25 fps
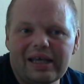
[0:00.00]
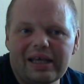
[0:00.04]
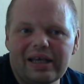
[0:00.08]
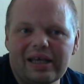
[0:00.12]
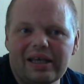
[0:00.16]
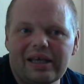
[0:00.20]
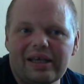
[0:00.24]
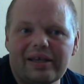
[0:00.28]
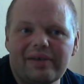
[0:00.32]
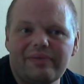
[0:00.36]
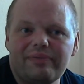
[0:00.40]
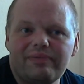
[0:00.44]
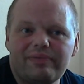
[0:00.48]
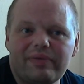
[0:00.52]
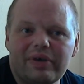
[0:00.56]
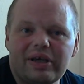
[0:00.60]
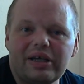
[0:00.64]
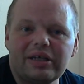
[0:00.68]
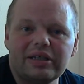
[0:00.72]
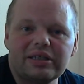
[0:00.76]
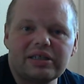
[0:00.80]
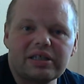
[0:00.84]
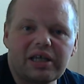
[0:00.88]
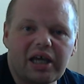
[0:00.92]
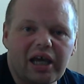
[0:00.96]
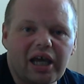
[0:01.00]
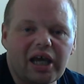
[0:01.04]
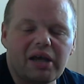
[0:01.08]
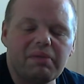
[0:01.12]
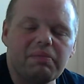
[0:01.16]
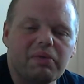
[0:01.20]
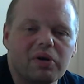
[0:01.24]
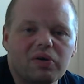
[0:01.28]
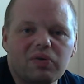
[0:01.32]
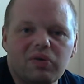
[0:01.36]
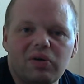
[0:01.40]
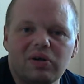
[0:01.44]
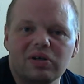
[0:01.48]
things came
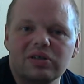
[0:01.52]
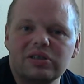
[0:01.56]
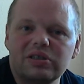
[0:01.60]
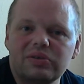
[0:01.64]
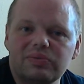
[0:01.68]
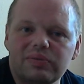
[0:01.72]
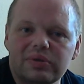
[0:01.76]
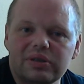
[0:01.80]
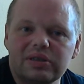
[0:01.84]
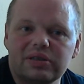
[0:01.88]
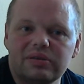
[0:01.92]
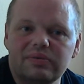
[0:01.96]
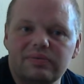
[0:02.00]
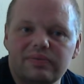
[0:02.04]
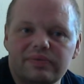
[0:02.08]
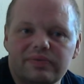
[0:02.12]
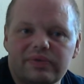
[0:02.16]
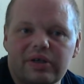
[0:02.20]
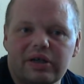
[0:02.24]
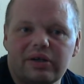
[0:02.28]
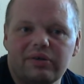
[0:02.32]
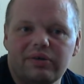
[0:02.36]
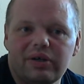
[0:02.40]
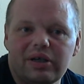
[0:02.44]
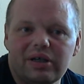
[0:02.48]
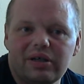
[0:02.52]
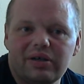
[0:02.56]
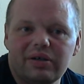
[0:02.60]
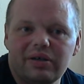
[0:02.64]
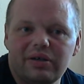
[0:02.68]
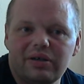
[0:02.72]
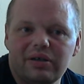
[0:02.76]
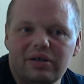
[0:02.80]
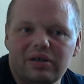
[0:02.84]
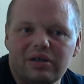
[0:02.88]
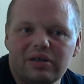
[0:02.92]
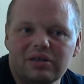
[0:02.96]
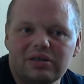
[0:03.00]
across wasn't very
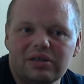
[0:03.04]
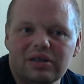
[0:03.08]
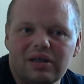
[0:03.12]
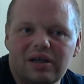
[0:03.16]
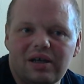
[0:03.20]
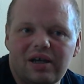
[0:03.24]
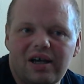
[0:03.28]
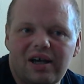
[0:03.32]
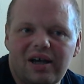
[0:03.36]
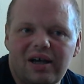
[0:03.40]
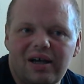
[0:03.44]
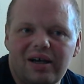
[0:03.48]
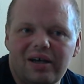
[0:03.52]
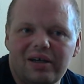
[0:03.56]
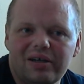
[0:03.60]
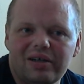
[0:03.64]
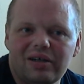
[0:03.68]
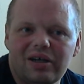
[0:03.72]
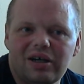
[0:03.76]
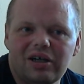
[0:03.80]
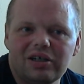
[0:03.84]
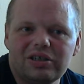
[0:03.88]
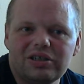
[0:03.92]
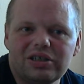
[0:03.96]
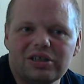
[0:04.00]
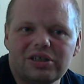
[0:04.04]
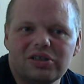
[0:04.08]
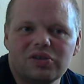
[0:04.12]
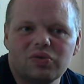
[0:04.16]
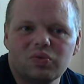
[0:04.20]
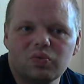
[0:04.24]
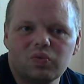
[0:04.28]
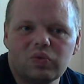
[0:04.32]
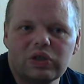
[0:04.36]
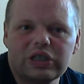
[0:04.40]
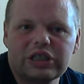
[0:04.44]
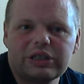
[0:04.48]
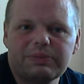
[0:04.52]
good, and I just
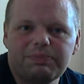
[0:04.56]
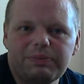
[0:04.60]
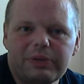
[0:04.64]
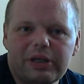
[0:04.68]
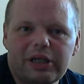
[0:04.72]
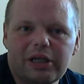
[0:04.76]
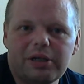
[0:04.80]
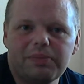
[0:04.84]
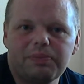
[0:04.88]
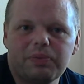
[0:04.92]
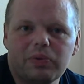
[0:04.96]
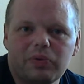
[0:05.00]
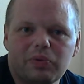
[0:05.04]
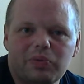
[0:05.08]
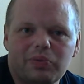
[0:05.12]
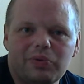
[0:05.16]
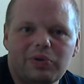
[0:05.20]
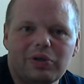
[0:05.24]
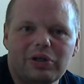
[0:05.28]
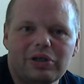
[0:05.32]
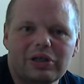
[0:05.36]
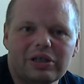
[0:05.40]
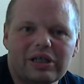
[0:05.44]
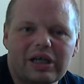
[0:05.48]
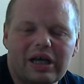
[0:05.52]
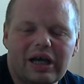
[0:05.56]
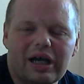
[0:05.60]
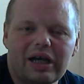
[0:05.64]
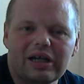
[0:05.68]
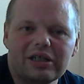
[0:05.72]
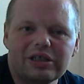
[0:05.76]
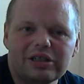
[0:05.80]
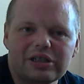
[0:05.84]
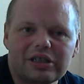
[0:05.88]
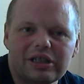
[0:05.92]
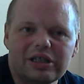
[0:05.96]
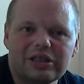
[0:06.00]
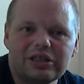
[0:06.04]
wish people would
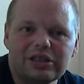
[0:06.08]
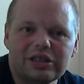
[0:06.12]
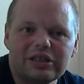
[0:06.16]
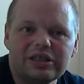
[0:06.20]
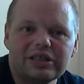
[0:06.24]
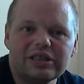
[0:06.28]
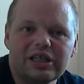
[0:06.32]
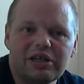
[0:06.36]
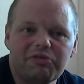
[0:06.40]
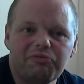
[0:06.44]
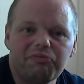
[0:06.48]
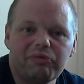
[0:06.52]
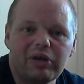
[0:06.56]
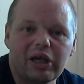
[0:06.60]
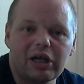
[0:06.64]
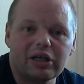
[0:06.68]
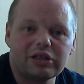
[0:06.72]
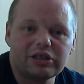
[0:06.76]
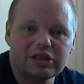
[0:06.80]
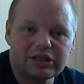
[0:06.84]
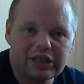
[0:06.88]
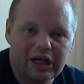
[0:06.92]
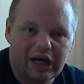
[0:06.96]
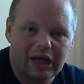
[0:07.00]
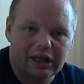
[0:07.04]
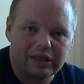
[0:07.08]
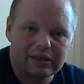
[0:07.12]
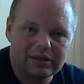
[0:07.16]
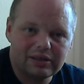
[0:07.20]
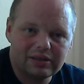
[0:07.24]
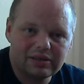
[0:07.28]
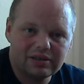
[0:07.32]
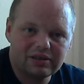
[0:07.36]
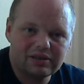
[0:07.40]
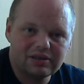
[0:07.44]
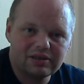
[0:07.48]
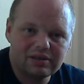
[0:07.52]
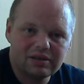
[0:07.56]
actually just give me a
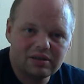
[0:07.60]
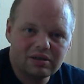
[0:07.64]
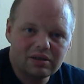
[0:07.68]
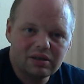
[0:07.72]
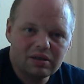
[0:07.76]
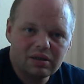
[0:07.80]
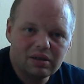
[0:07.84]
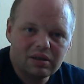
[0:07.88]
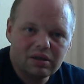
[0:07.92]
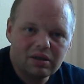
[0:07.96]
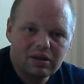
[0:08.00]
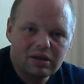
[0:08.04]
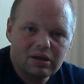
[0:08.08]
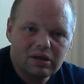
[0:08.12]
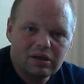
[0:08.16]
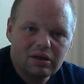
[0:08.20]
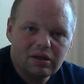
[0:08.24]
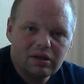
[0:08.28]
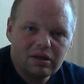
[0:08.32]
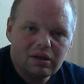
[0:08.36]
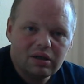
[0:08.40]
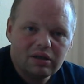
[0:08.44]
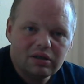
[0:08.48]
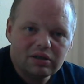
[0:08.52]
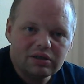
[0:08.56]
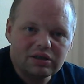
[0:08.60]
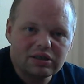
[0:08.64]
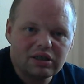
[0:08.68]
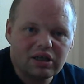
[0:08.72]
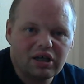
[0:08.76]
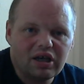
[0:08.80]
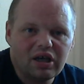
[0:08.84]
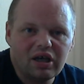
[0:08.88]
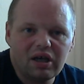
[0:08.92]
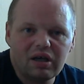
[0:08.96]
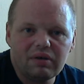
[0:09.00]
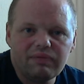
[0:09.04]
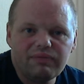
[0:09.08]
chance
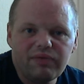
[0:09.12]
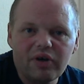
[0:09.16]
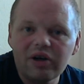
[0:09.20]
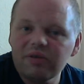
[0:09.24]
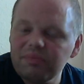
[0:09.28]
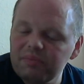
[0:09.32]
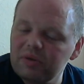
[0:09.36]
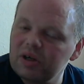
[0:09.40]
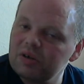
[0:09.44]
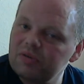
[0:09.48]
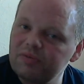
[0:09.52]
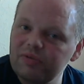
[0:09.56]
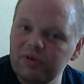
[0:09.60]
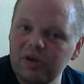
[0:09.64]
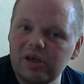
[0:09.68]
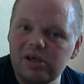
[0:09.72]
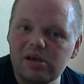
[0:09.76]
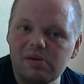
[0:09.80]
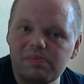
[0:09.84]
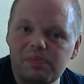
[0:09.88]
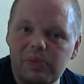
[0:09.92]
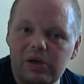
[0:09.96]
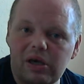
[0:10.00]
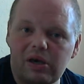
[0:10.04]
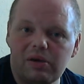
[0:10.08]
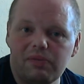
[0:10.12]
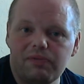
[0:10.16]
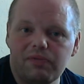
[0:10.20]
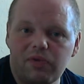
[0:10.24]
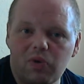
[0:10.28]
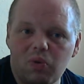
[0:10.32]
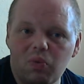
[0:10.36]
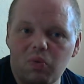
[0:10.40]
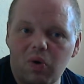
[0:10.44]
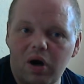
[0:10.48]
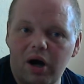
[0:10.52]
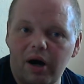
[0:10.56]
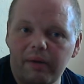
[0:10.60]
to find my feet a bit, for
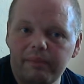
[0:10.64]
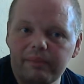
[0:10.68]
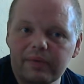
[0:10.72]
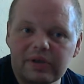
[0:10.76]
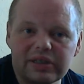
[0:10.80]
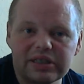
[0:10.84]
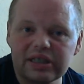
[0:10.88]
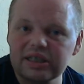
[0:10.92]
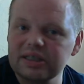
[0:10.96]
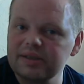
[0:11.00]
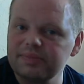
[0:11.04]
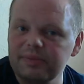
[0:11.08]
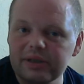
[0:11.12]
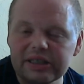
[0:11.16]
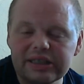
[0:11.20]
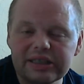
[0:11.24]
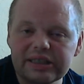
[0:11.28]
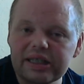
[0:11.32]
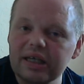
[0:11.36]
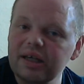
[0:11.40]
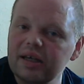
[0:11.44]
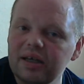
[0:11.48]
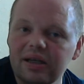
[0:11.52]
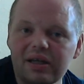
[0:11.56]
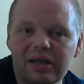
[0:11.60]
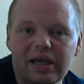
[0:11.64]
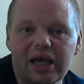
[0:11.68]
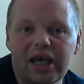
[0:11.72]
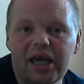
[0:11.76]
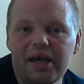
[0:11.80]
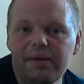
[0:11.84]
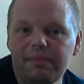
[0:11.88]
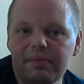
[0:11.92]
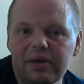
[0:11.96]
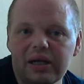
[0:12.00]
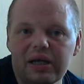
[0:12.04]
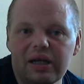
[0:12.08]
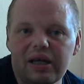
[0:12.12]
one, because that's my second game
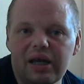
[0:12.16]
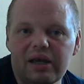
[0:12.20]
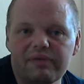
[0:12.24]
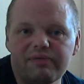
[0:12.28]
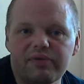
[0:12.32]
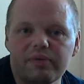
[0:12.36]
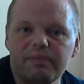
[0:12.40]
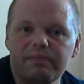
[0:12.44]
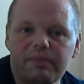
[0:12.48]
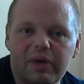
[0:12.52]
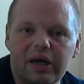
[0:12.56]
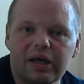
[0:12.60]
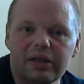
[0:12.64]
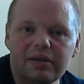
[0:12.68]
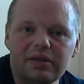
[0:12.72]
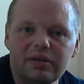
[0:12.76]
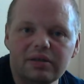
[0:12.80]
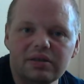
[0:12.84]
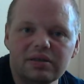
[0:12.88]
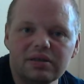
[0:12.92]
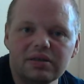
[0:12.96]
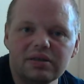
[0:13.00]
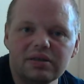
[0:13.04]
in 11 months,